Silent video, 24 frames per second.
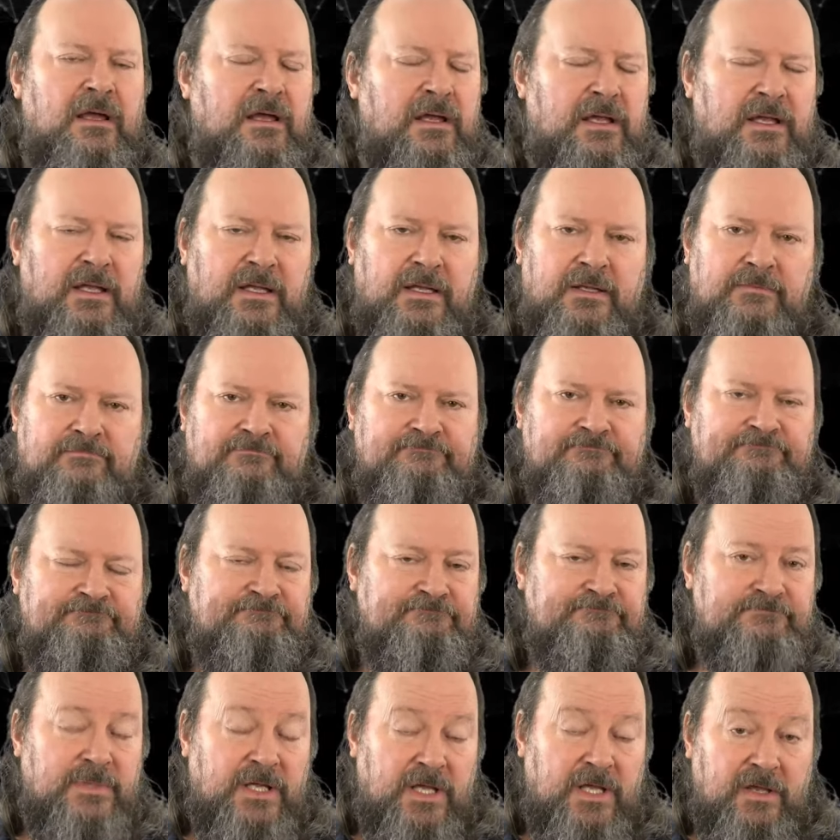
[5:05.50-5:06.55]
a
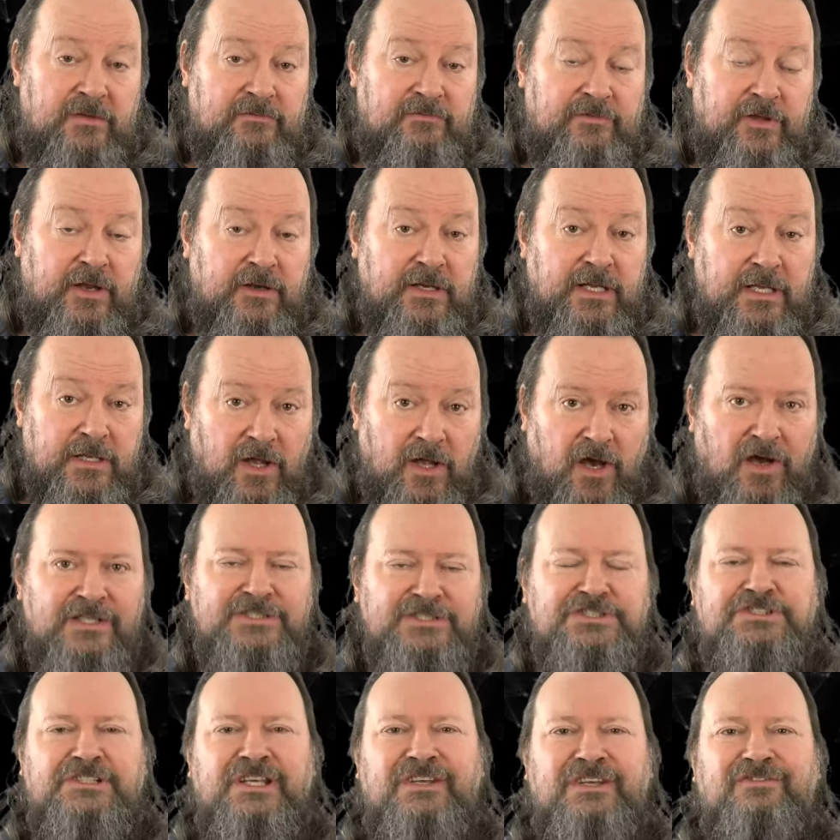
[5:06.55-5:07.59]
very
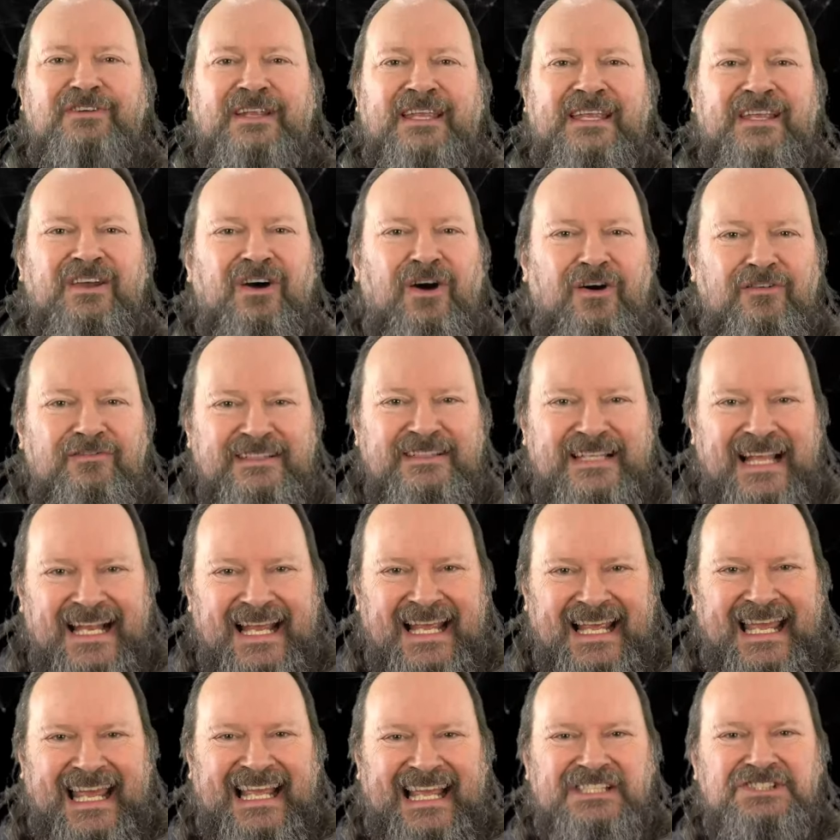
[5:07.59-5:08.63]
large degree of
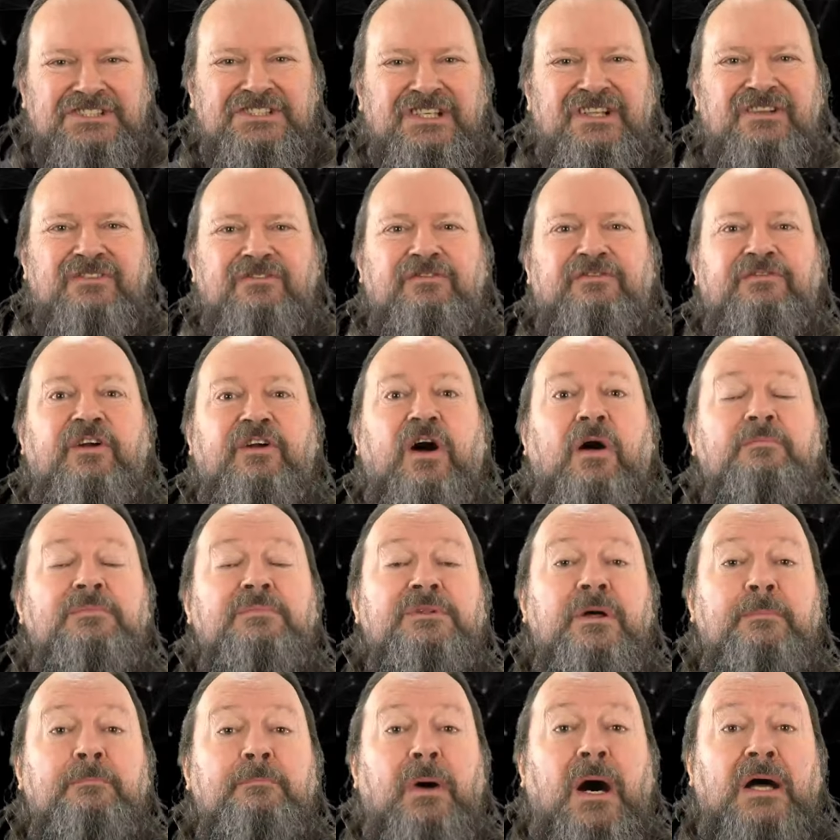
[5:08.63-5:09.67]
delegation from
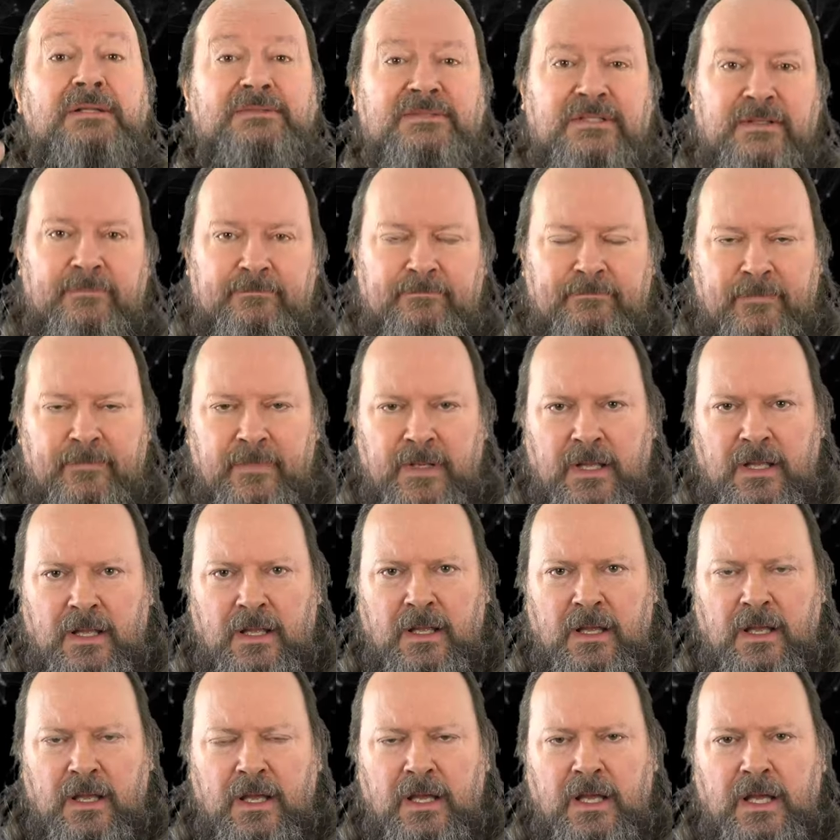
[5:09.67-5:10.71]
the bottom,
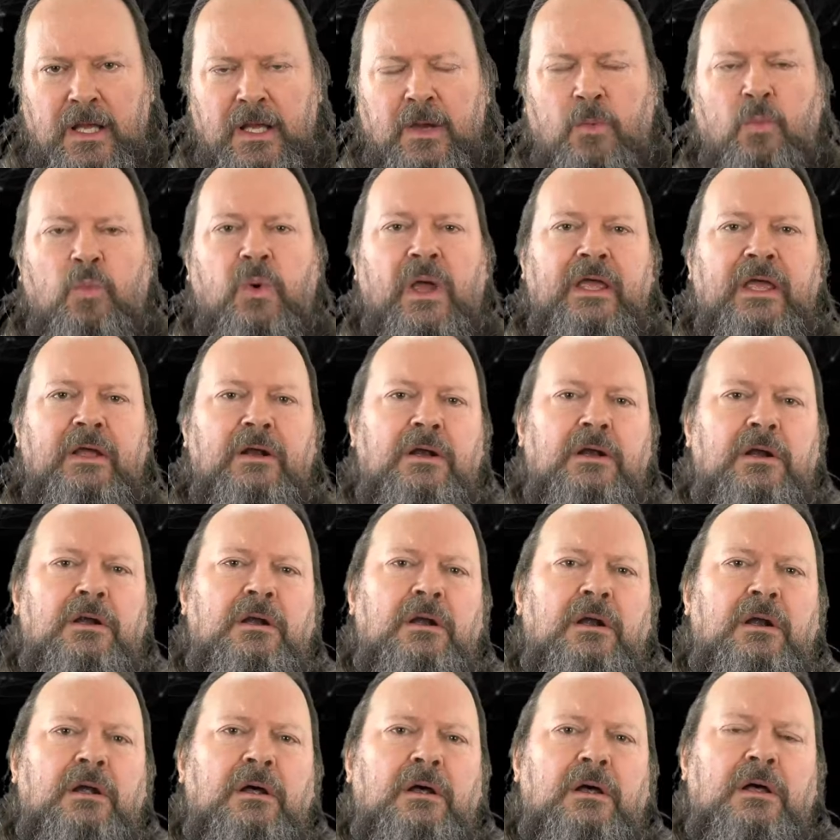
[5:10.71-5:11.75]
where
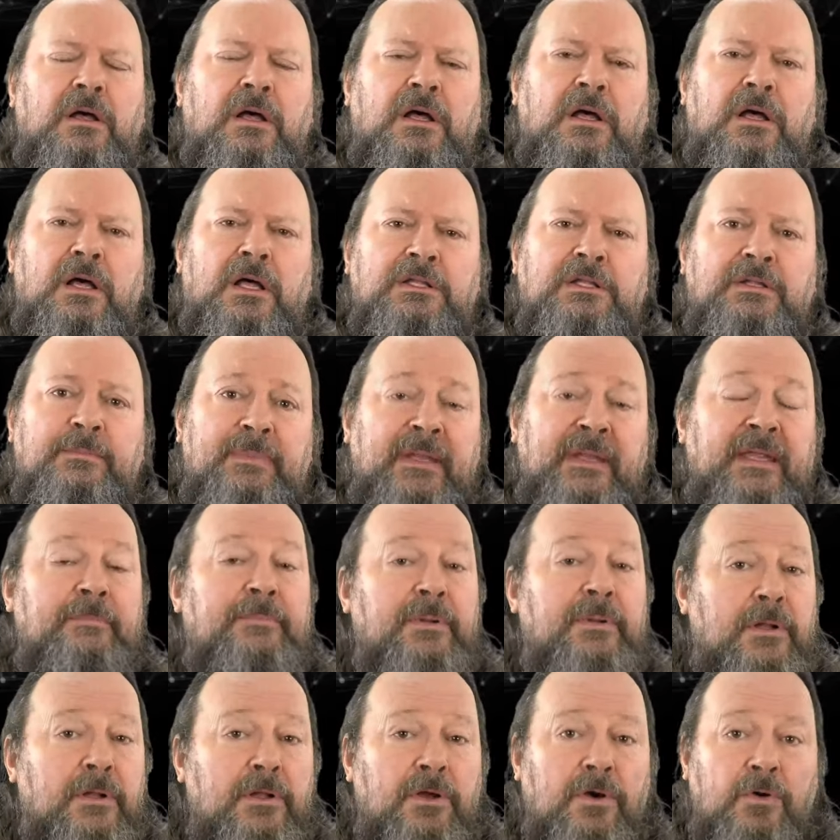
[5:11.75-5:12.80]
the
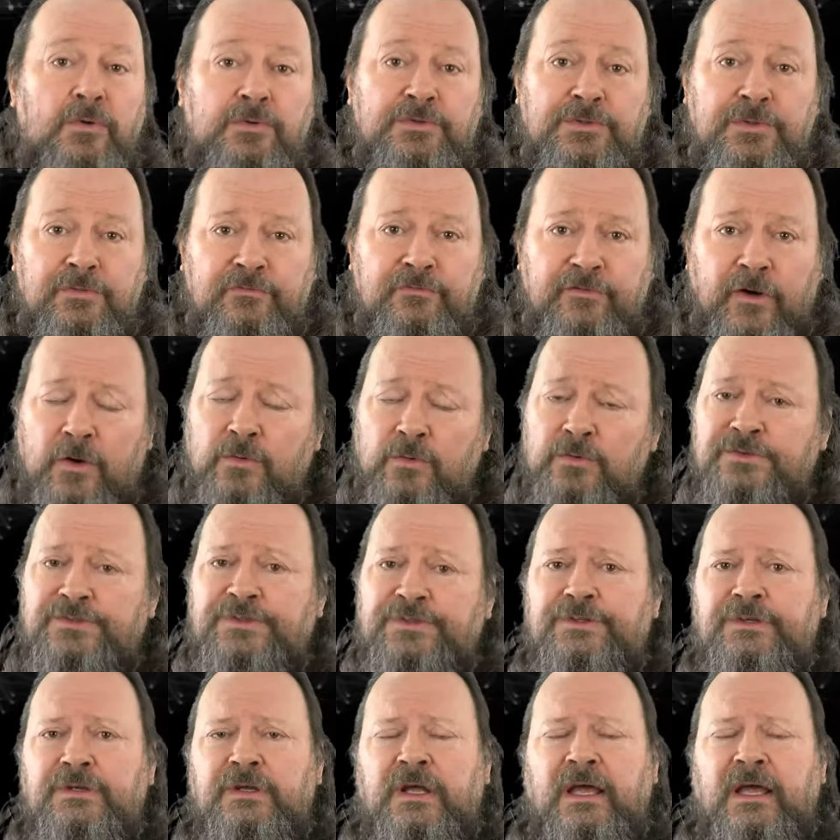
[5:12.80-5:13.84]
people go to vote,